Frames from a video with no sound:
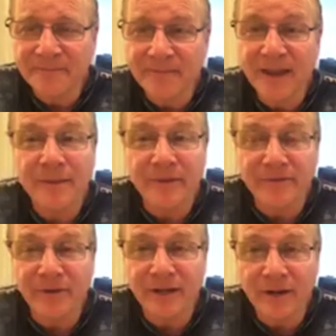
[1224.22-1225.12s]
And
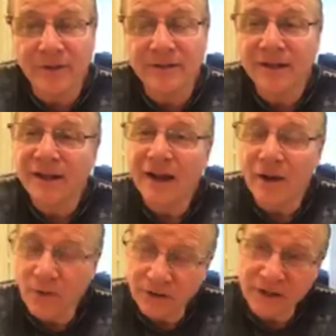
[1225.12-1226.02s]
before you know it,
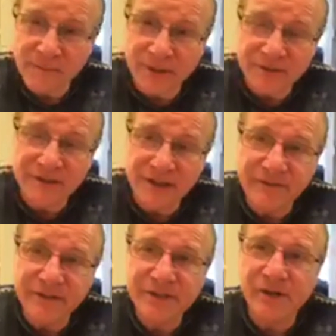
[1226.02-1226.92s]
I worked on a bunch of
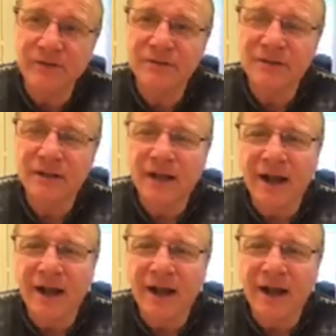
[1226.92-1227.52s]
TV shows.